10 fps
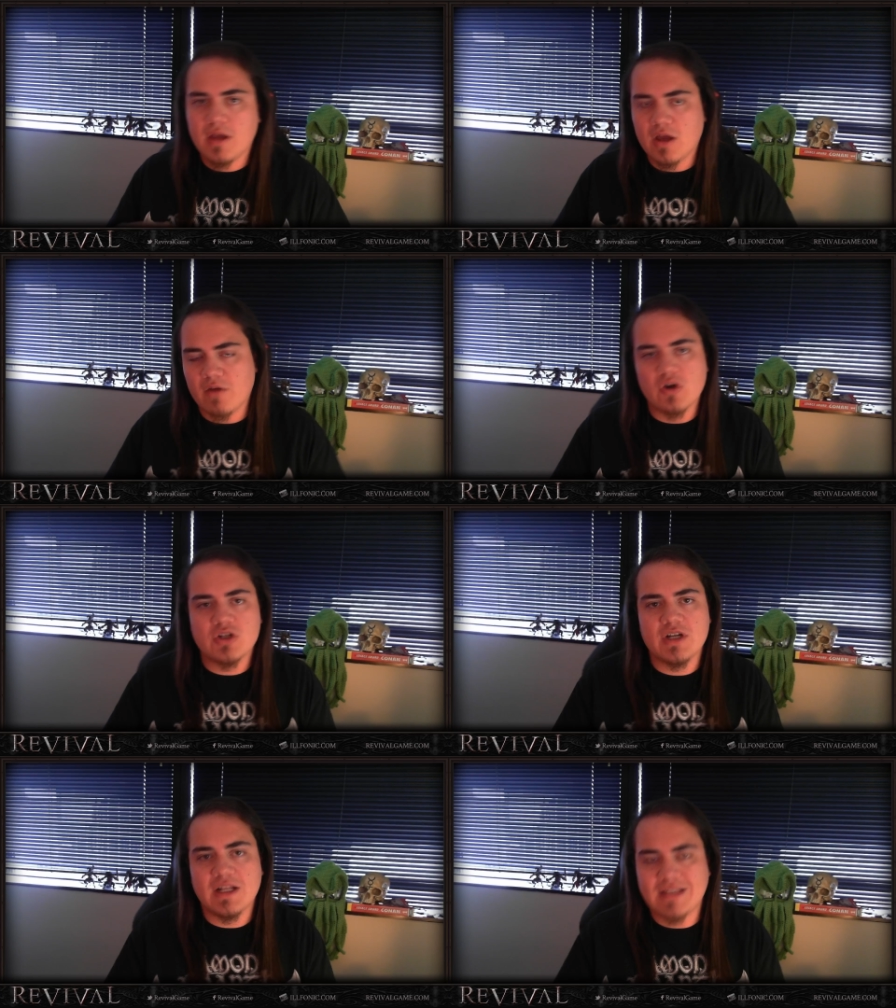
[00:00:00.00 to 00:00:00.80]
on a
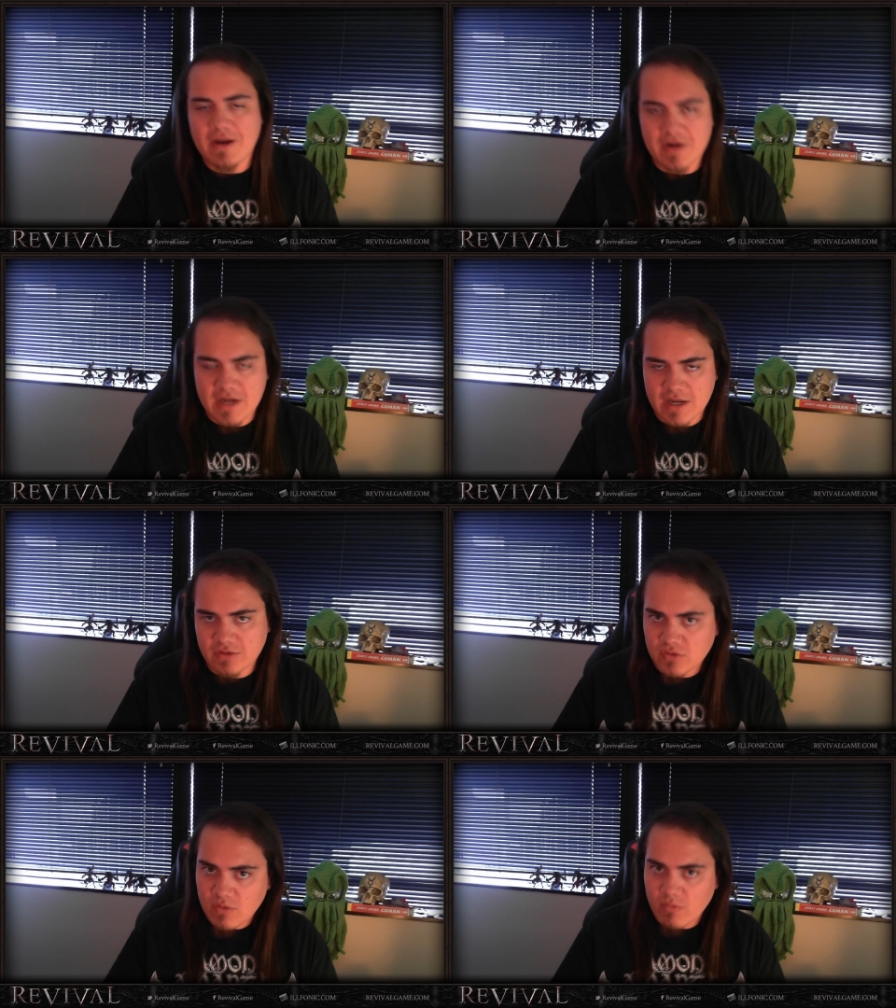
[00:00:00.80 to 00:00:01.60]
version that's out of
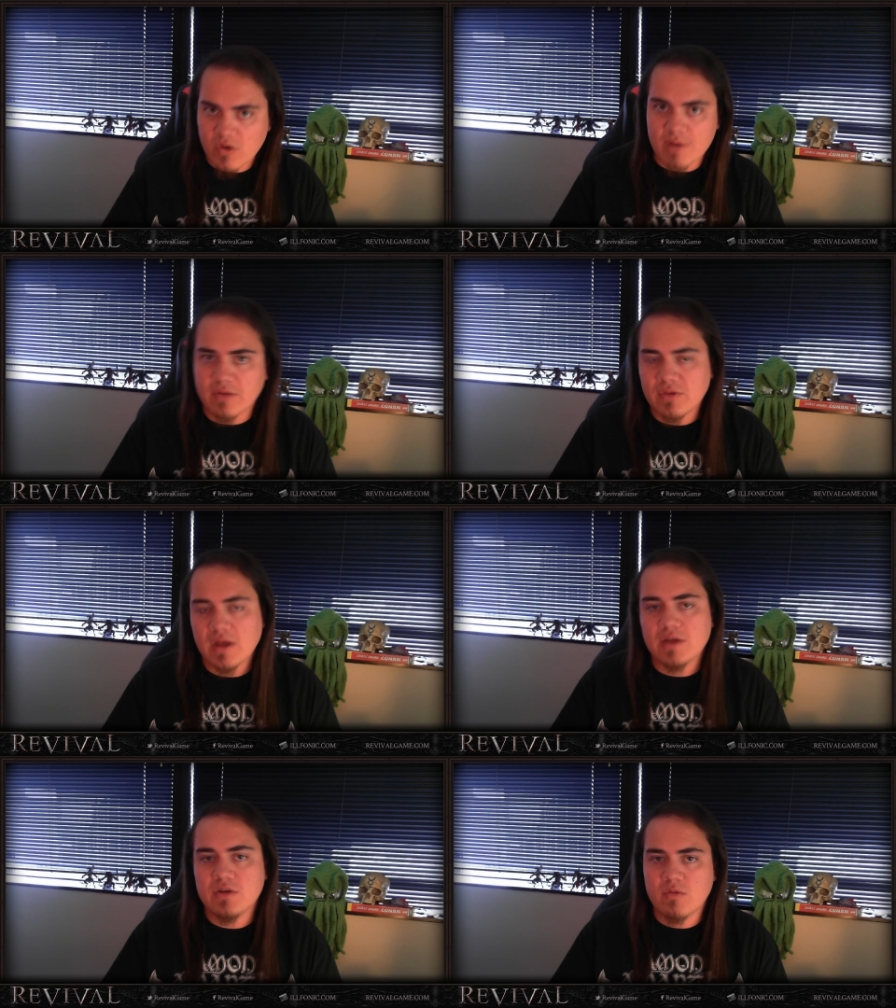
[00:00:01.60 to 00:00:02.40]
date. So don't worry about that.